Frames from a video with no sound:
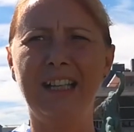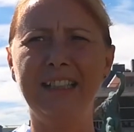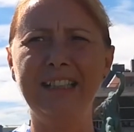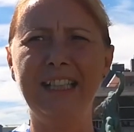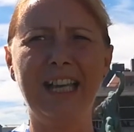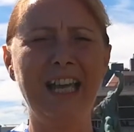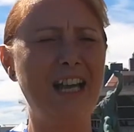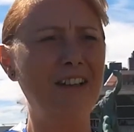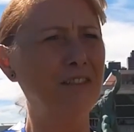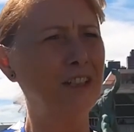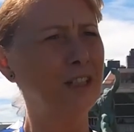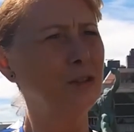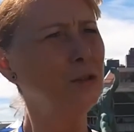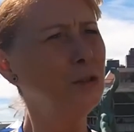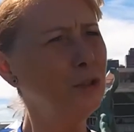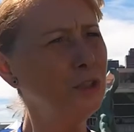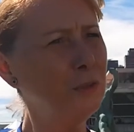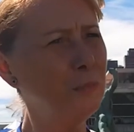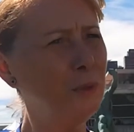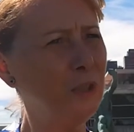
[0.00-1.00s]
They have a
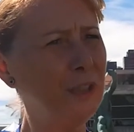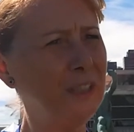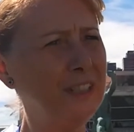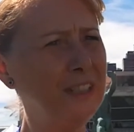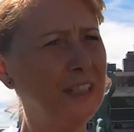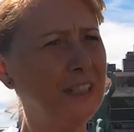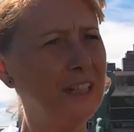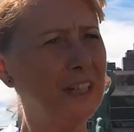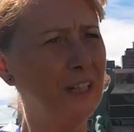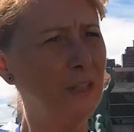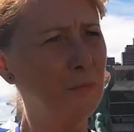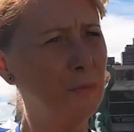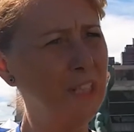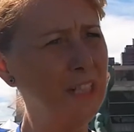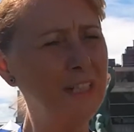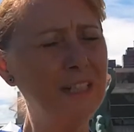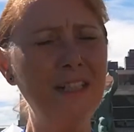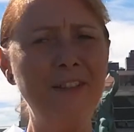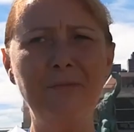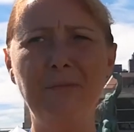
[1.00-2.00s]
good political
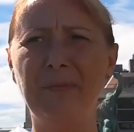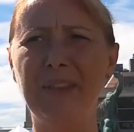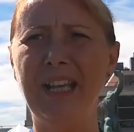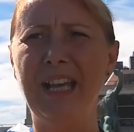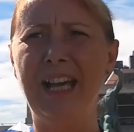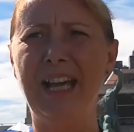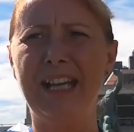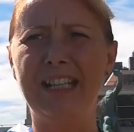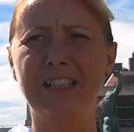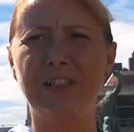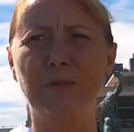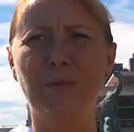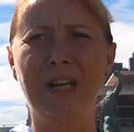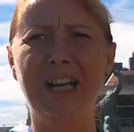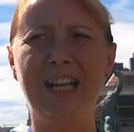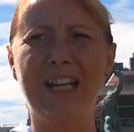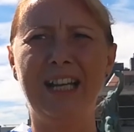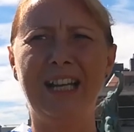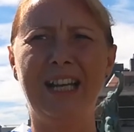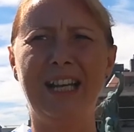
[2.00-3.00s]
will, as
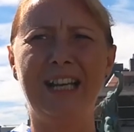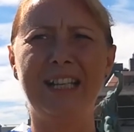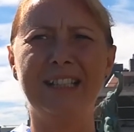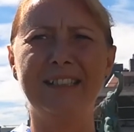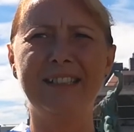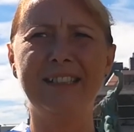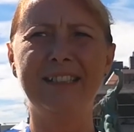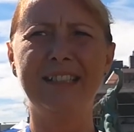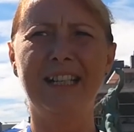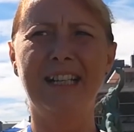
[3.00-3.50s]
well as